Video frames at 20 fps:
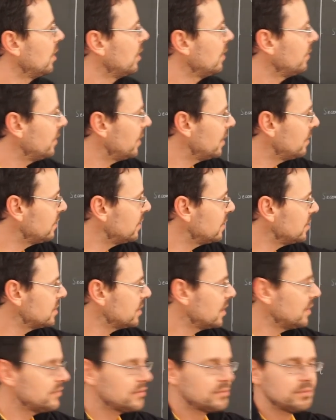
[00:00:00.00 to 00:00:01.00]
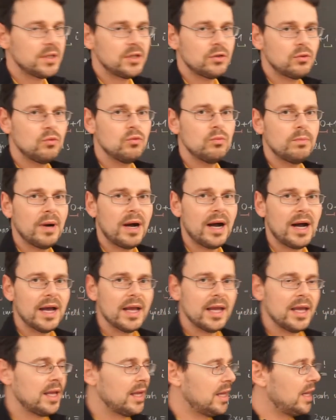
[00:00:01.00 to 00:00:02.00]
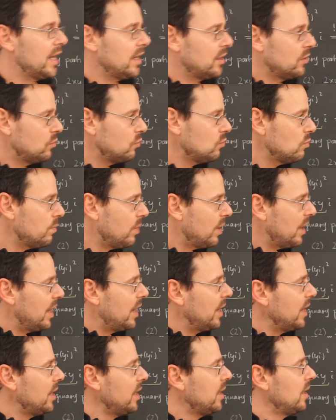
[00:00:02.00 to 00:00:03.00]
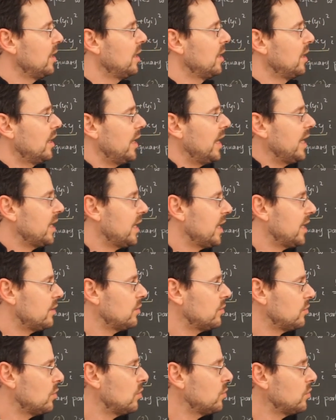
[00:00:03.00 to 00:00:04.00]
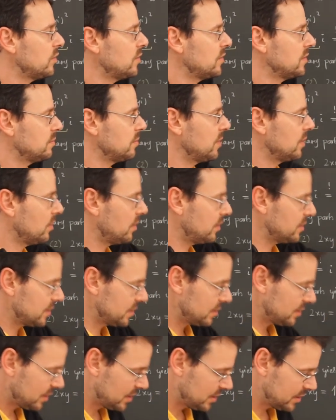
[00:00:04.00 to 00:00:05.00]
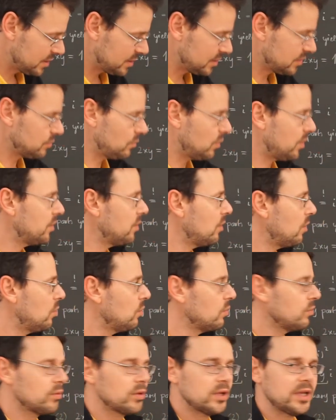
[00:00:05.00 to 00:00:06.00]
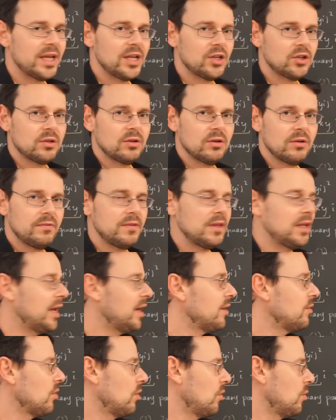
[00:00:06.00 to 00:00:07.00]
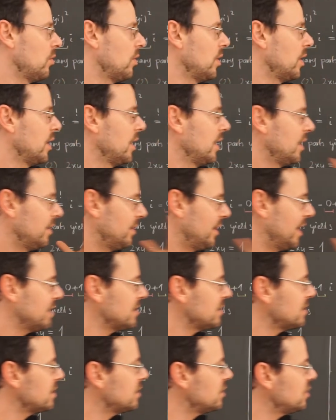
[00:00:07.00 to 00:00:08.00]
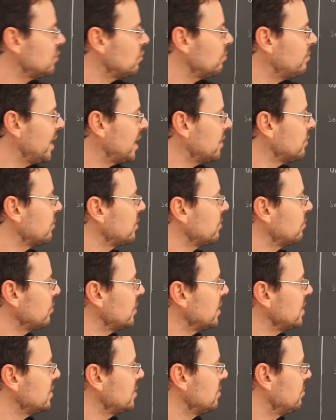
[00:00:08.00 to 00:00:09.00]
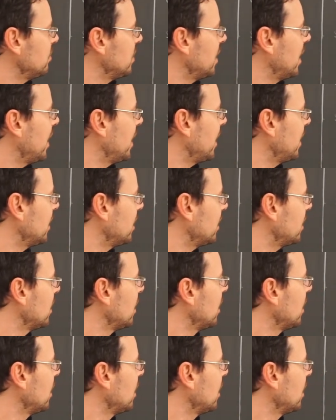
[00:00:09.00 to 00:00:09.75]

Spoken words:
Then this gives me 2 pi, and 2 pi I cannot notice, because this is one whole rotation of the arrow. That's the geometric reason behind